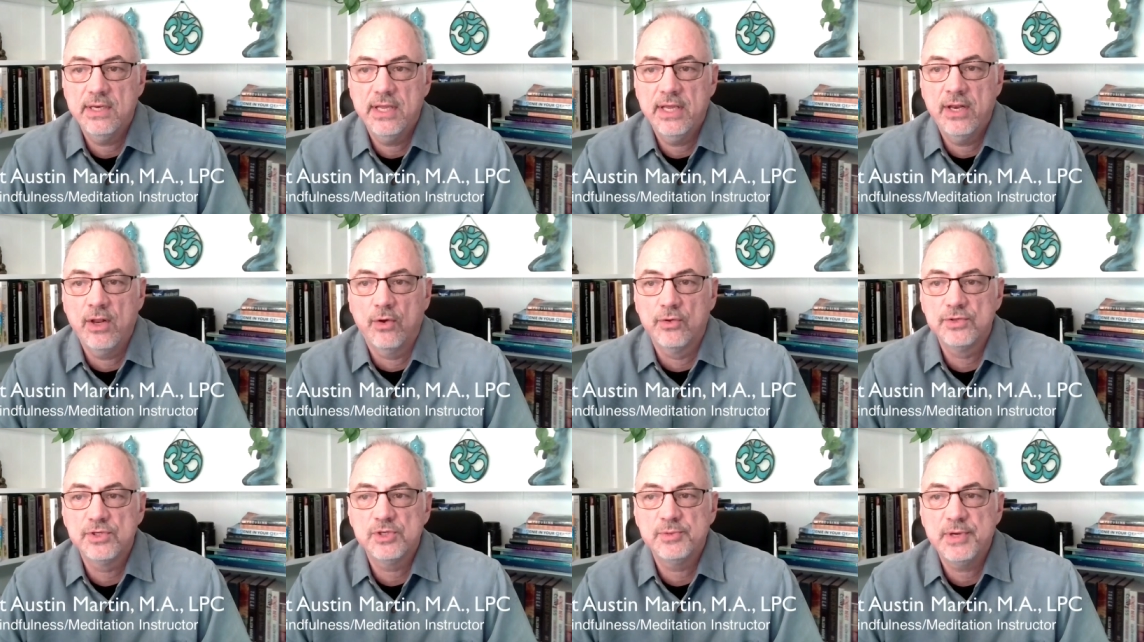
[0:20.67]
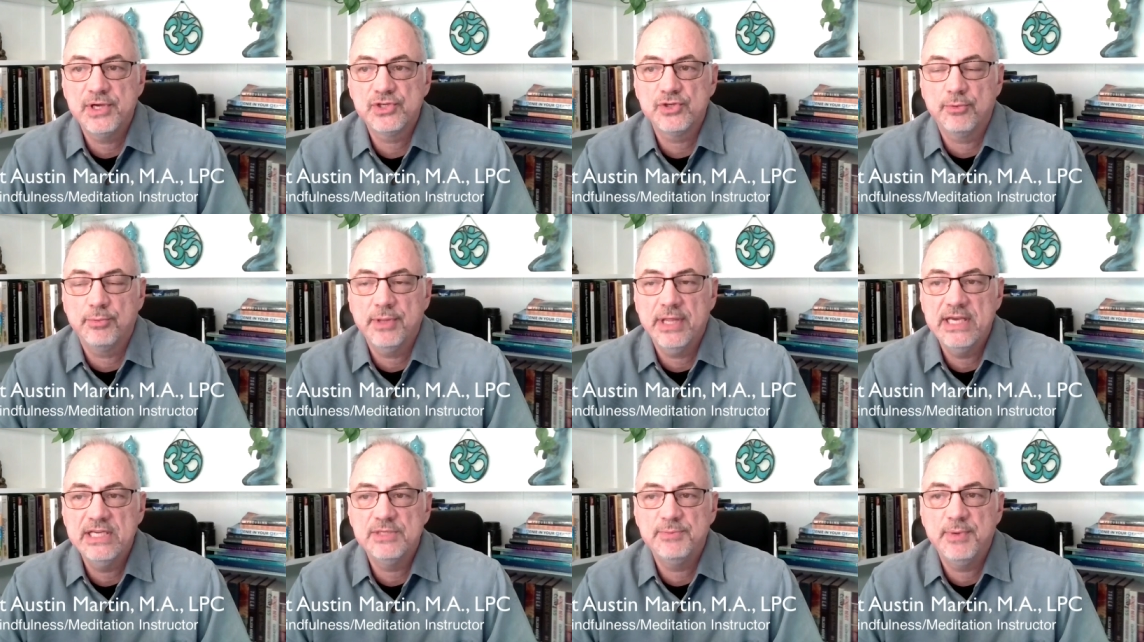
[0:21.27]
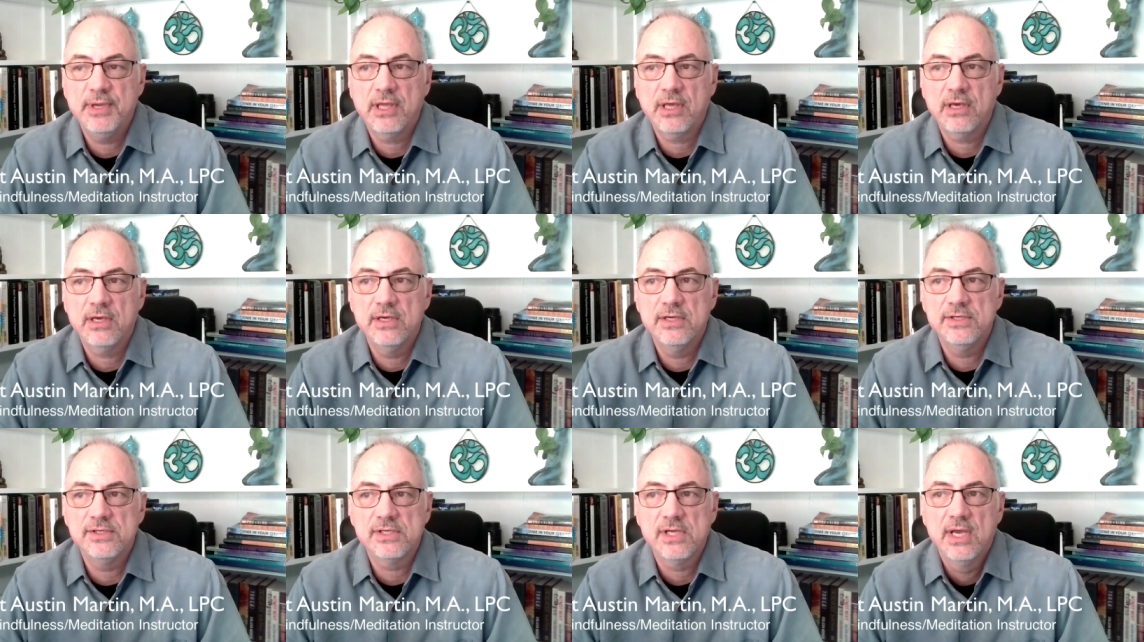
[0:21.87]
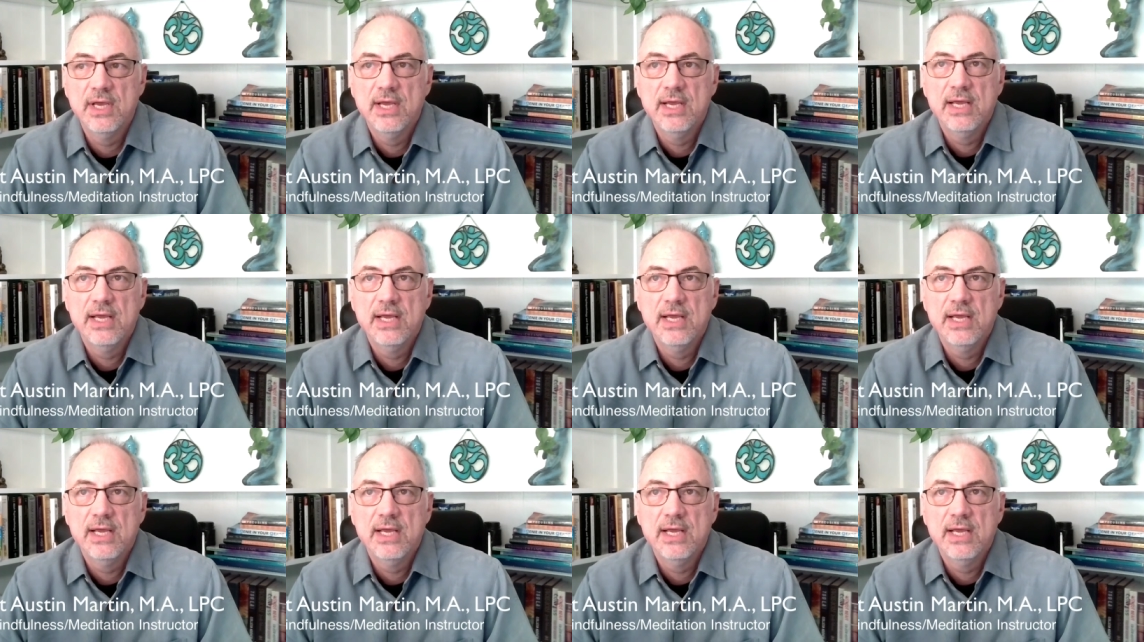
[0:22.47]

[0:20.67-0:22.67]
it, holds a special place because